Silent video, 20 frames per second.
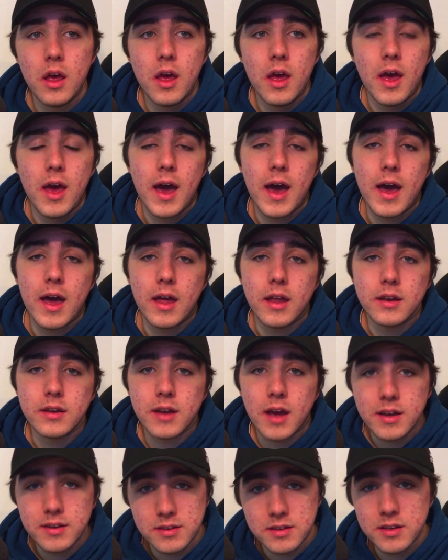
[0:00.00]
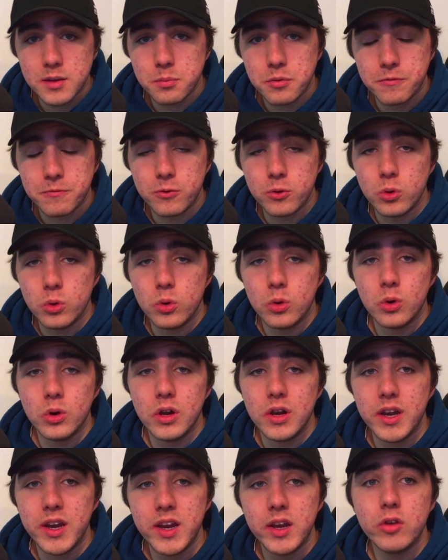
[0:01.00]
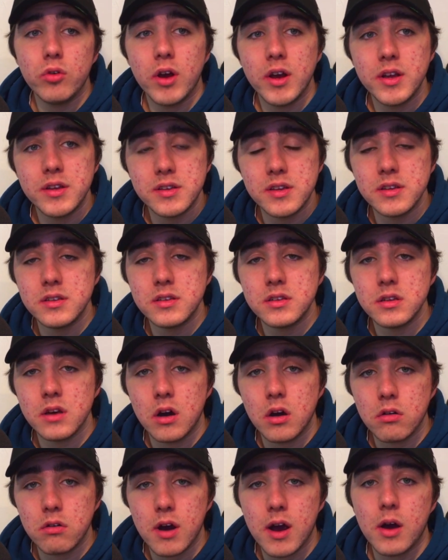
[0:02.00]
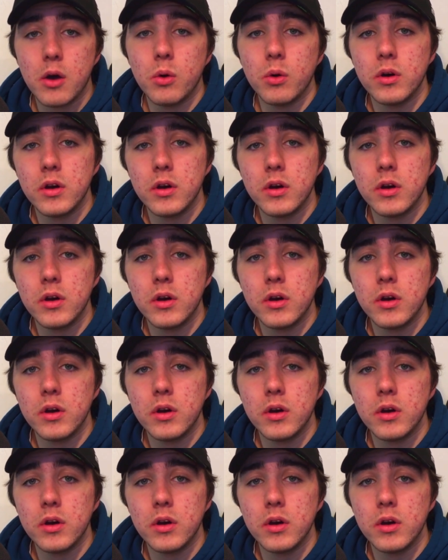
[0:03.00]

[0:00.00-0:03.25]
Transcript: And as I said before, league races are out